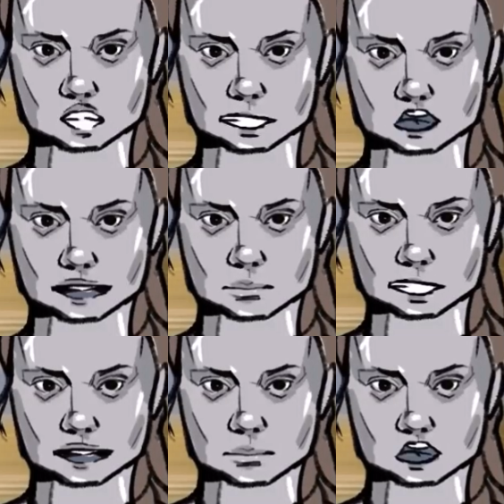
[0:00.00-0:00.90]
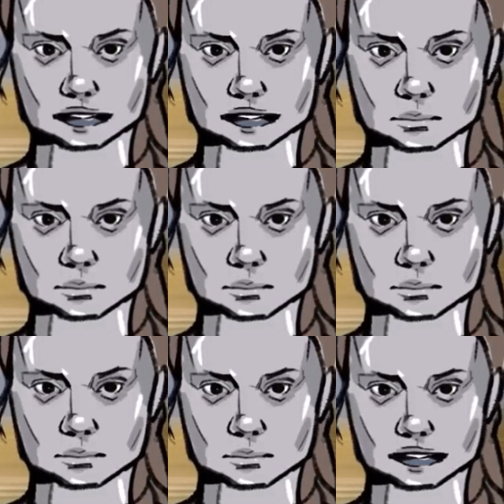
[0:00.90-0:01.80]
so much support.
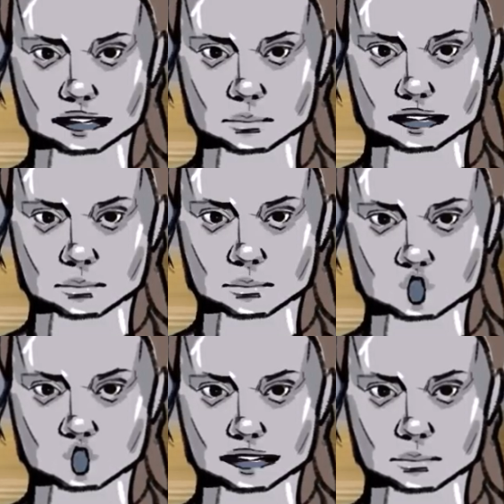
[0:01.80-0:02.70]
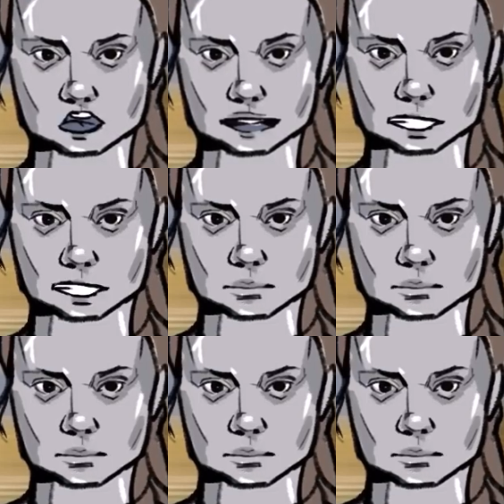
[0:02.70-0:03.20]
I was in California last